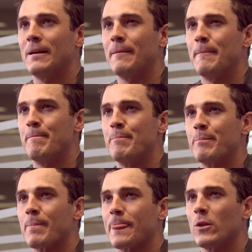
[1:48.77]

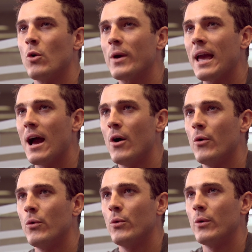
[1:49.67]
um, knowing
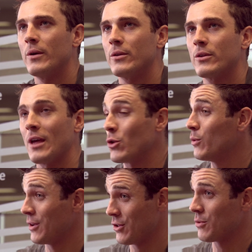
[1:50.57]
how
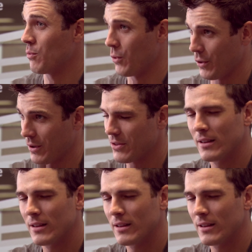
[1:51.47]
scheduling just works.